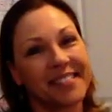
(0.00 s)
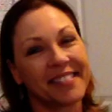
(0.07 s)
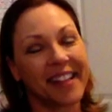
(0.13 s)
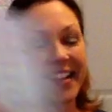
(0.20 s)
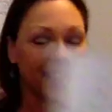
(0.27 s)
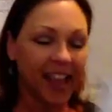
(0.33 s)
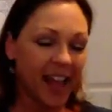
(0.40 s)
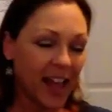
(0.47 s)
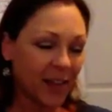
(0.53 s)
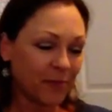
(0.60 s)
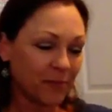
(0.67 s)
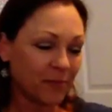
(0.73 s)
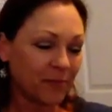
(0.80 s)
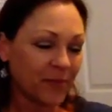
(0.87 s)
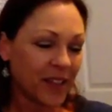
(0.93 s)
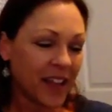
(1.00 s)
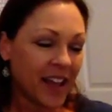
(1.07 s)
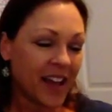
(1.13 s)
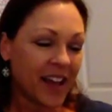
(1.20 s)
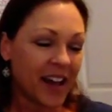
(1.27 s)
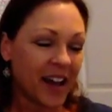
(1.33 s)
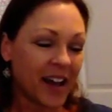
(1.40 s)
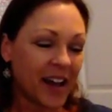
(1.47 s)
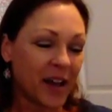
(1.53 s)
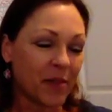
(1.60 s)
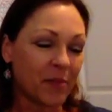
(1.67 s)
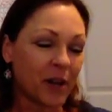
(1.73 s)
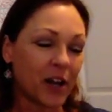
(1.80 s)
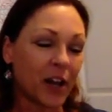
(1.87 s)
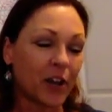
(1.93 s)
Like that.
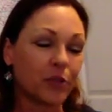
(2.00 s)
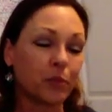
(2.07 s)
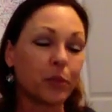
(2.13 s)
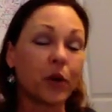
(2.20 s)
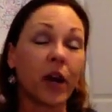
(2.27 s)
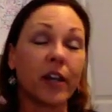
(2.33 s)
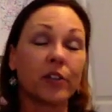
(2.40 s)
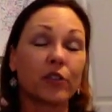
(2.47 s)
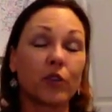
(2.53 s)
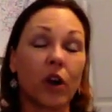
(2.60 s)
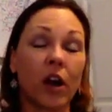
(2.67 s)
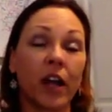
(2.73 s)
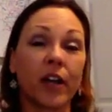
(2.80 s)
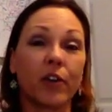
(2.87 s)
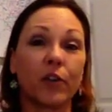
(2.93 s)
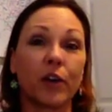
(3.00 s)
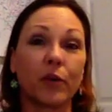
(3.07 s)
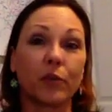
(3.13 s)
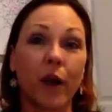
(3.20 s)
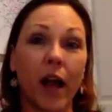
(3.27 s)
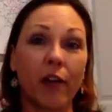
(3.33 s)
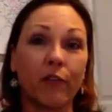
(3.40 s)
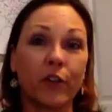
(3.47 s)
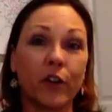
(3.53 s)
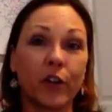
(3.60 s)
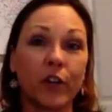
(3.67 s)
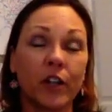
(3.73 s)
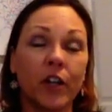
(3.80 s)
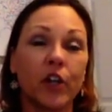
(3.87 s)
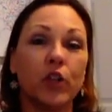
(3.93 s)
A prize drawing or a
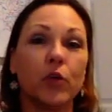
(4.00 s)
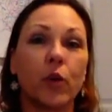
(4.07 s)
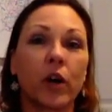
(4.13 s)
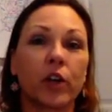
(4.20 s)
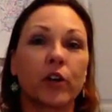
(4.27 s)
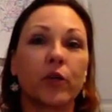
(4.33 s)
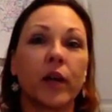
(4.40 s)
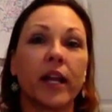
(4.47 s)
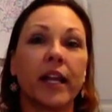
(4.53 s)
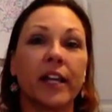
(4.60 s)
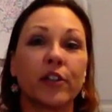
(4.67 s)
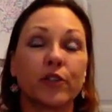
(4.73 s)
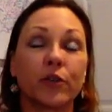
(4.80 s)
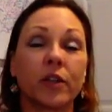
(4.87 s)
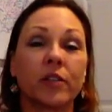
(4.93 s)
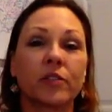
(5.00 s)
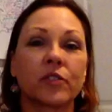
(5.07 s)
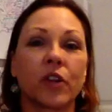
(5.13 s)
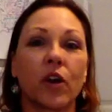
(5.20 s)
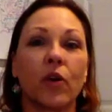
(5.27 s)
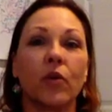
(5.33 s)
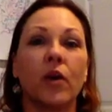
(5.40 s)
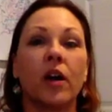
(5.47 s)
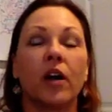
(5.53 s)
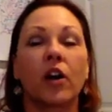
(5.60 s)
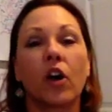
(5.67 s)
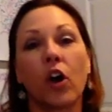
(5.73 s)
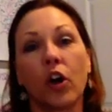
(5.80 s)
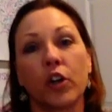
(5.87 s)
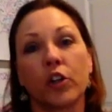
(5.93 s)
raffle, you want to create interest, so
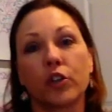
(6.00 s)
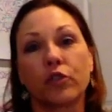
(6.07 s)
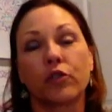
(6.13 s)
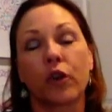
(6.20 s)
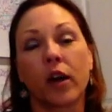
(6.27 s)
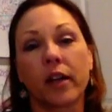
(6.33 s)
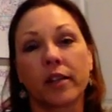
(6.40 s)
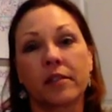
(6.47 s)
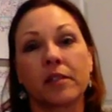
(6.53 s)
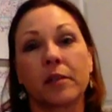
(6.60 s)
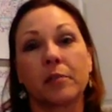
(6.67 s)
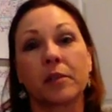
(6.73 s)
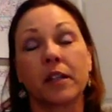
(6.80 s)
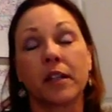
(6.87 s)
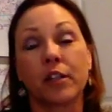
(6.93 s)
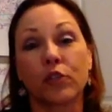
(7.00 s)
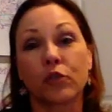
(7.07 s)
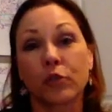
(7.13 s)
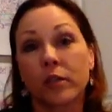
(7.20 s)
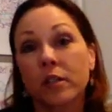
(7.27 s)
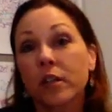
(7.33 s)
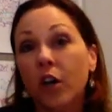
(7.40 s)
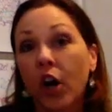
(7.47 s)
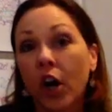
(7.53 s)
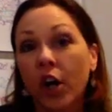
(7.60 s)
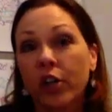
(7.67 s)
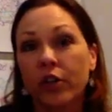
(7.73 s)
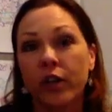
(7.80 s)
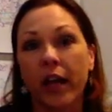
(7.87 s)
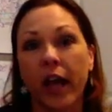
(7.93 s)
call your drawing slips an interest
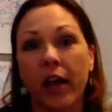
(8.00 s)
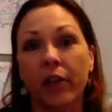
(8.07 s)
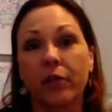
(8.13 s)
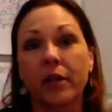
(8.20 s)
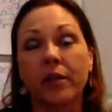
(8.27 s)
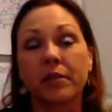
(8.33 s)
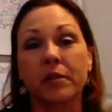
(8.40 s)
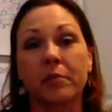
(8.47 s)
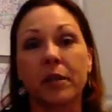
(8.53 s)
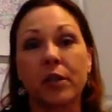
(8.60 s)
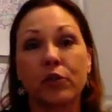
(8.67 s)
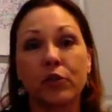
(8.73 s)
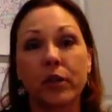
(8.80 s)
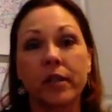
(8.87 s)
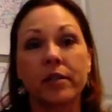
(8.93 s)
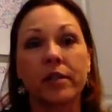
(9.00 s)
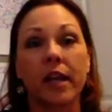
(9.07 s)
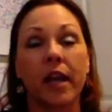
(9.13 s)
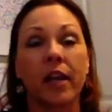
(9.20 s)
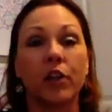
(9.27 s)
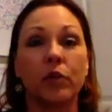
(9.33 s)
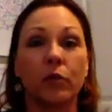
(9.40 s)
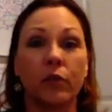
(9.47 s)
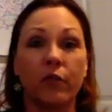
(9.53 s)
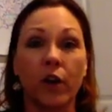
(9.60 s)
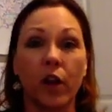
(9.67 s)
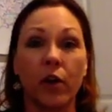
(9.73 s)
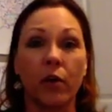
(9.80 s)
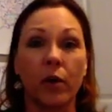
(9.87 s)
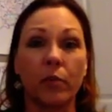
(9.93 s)
card. You're gathering some interest, and you will
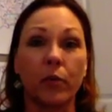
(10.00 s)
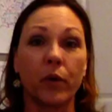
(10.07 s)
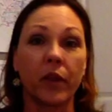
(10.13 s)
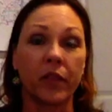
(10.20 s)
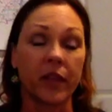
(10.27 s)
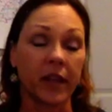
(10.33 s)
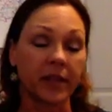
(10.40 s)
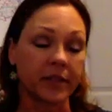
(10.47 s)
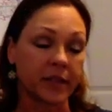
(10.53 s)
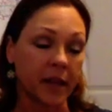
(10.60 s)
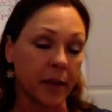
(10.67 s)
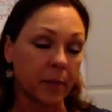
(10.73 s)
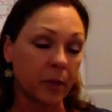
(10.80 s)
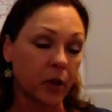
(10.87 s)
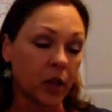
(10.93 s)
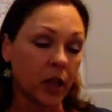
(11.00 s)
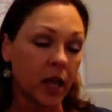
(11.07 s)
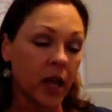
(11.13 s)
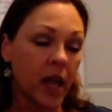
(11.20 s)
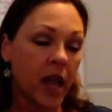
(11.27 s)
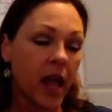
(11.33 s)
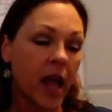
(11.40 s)
follow up with a sample.